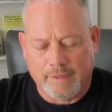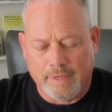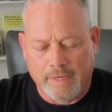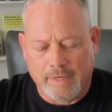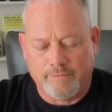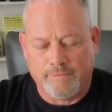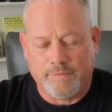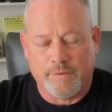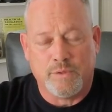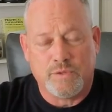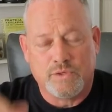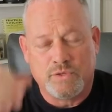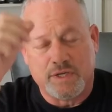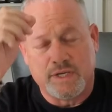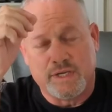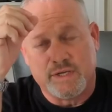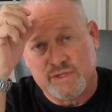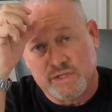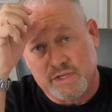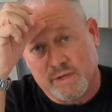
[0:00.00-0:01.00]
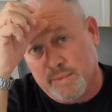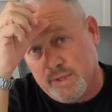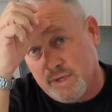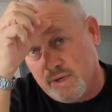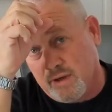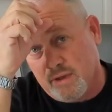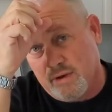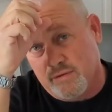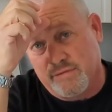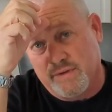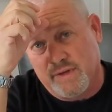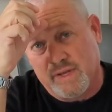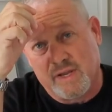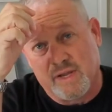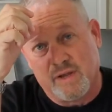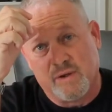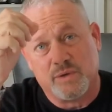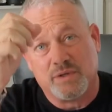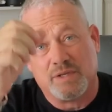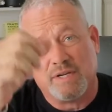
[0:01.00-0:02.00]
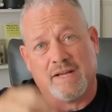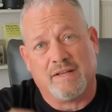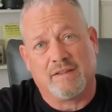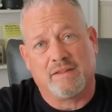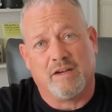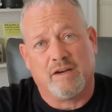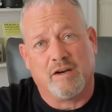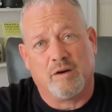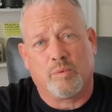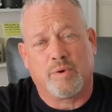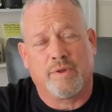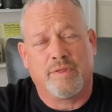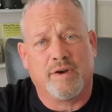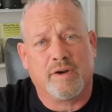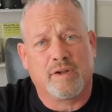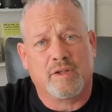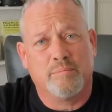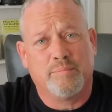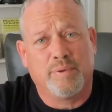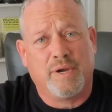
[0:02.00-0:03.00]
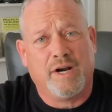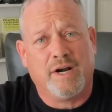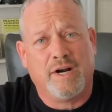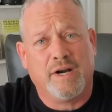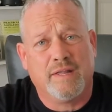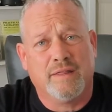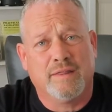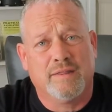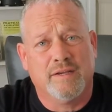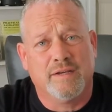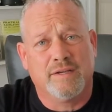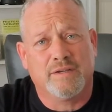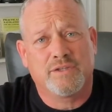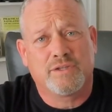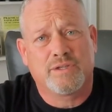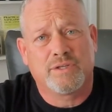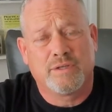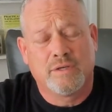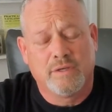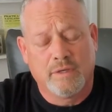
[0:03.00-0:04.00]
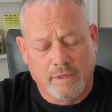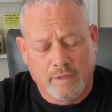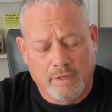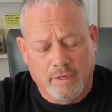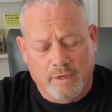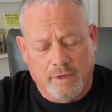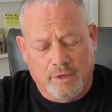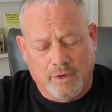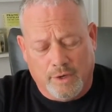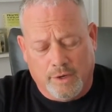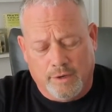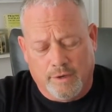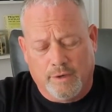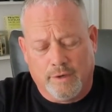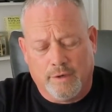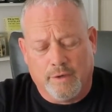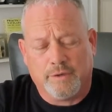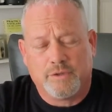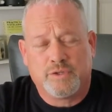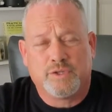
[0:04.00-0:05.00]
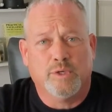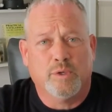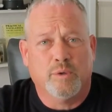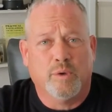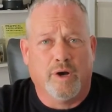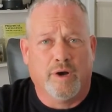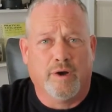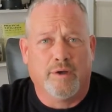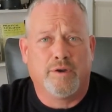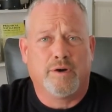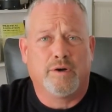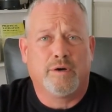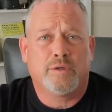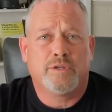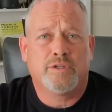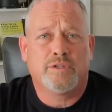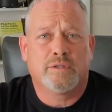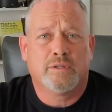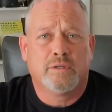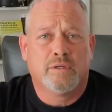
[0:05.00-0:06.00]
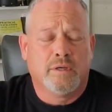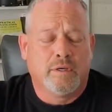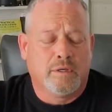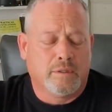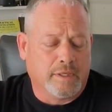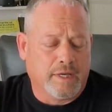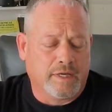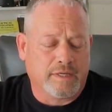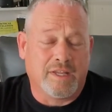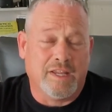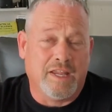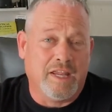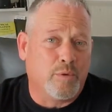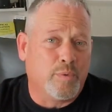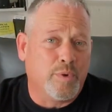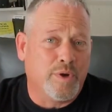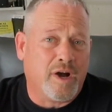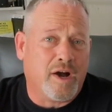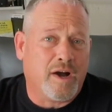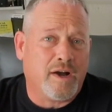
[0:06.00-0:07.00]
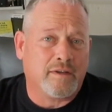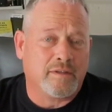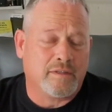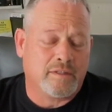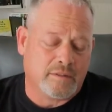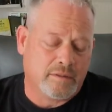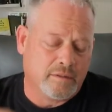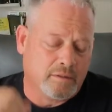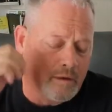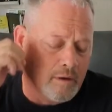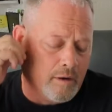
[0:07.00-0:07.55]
if you see some of the other videos out there where they're comparing this to others like the Equinox,